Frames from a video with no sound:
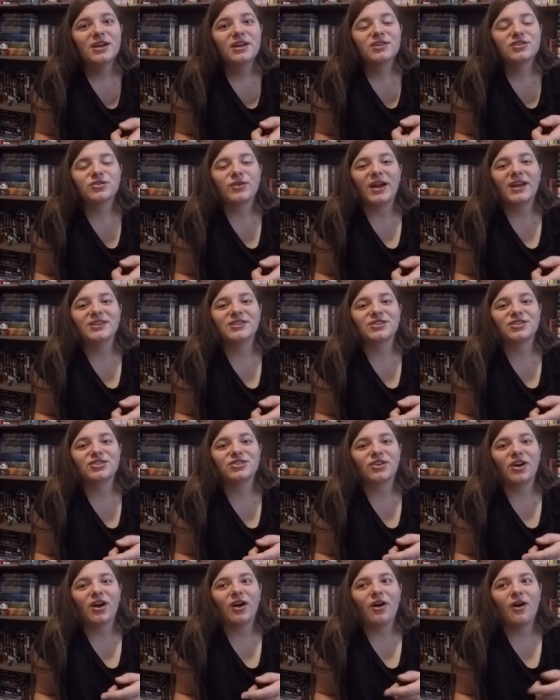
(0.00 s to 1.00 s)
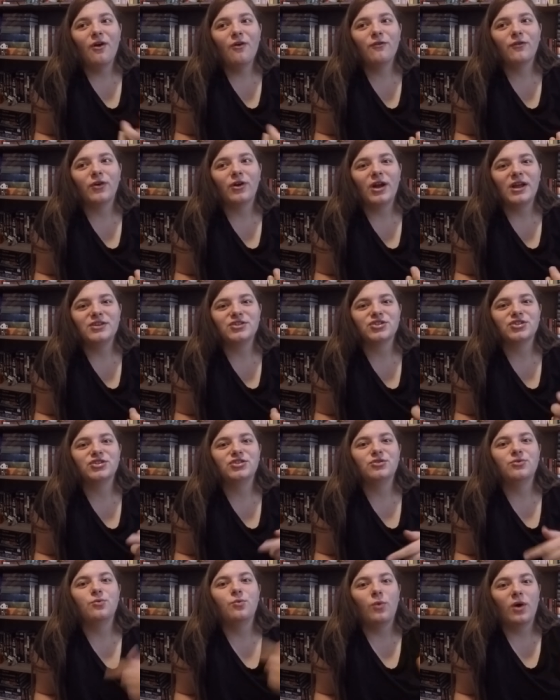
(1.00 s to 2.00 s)
So I had to start over and just
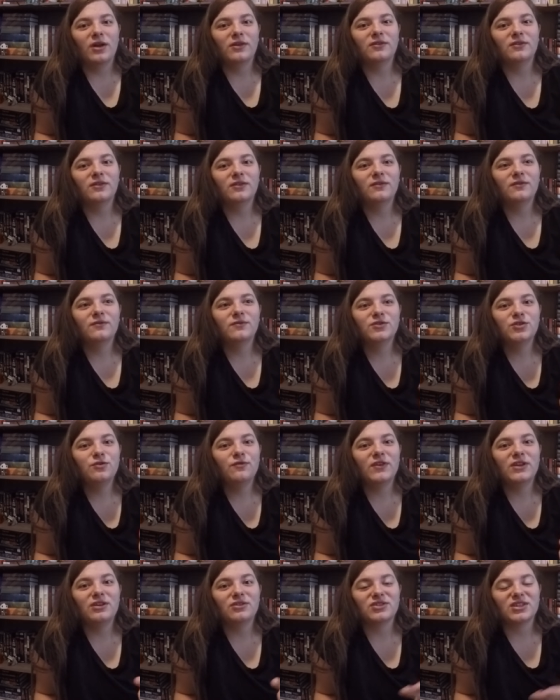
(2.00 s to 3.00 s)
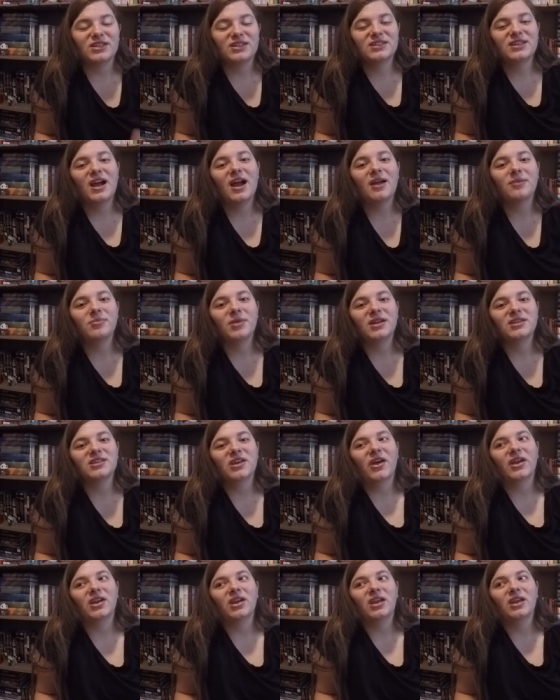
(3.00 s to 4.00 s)
do one, two videos at a time until
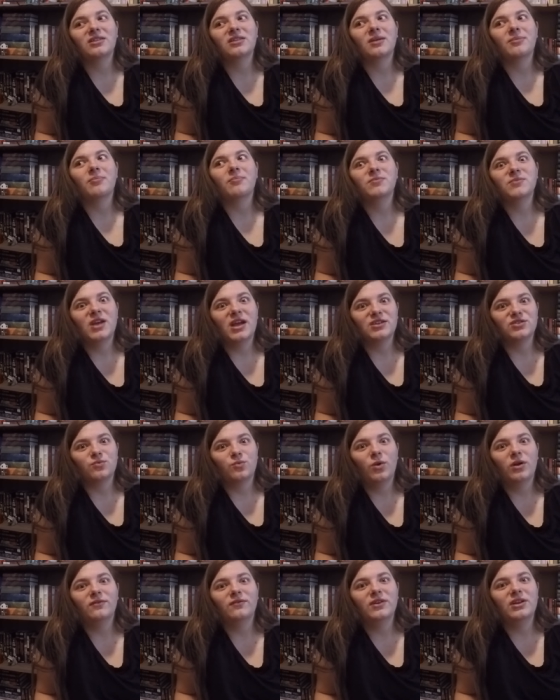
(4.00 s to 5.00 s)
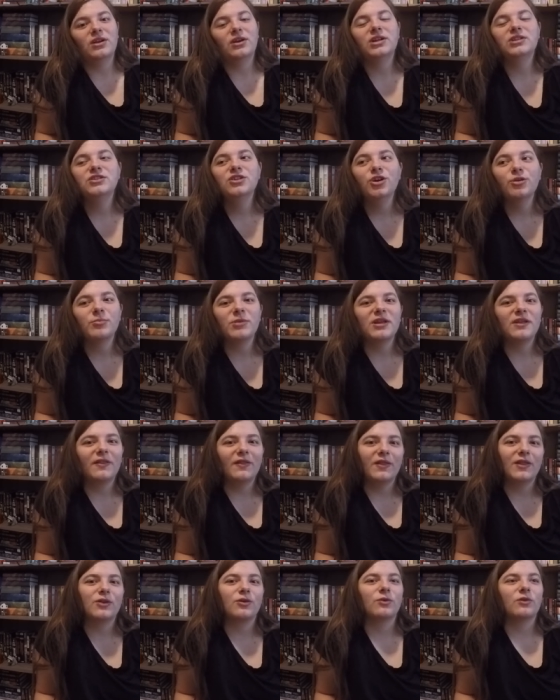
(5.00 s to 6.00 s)
I could get them as one video. It took me
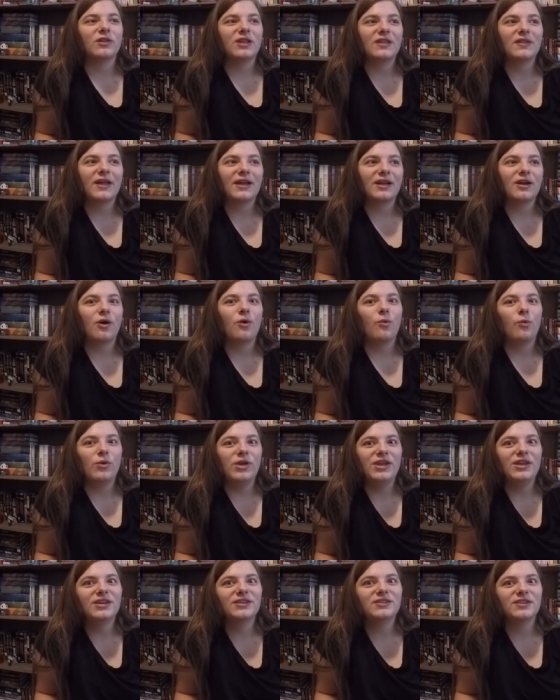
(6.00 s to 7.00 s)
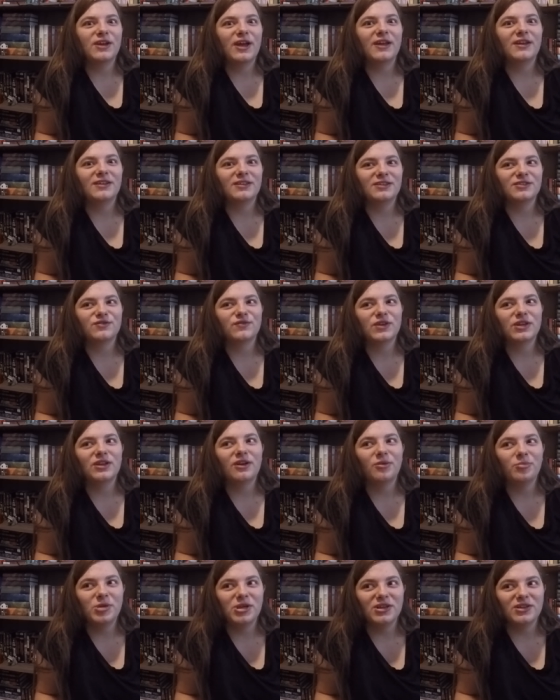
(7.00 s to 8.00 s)
literally like a week to edit this
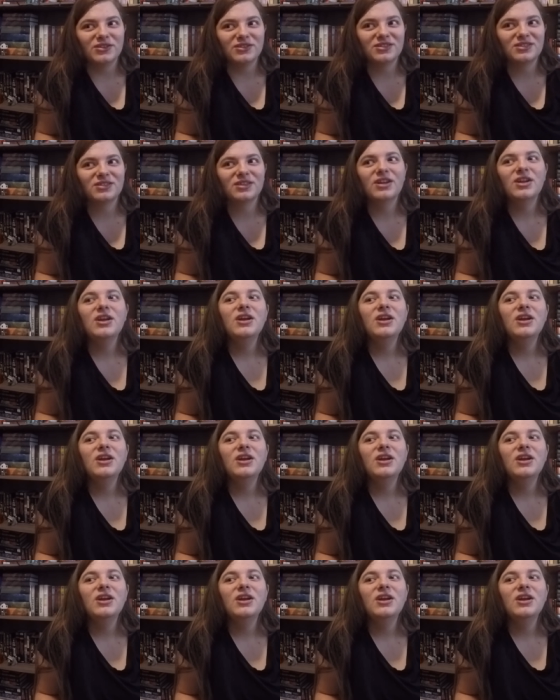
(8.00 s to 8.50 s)
video because